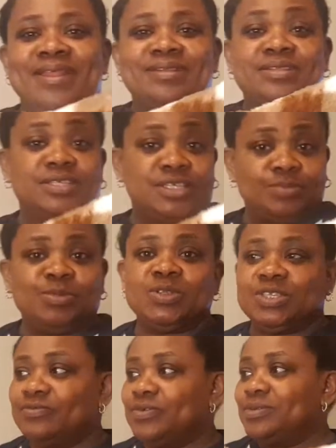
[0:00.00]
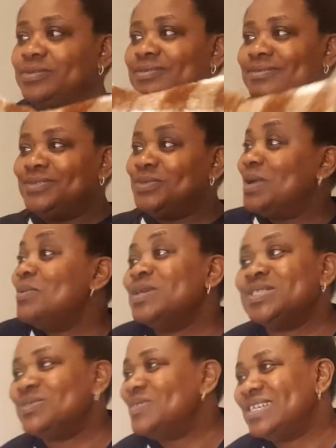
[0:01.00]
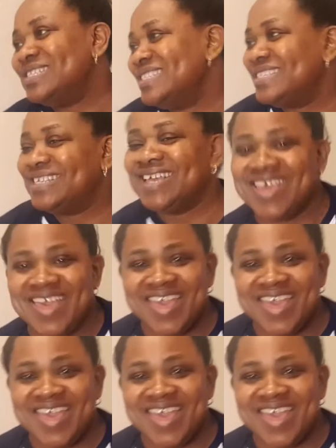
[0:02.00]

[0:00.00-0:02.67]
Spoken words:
This is beautiful. You can't wait to wear it, isn't it?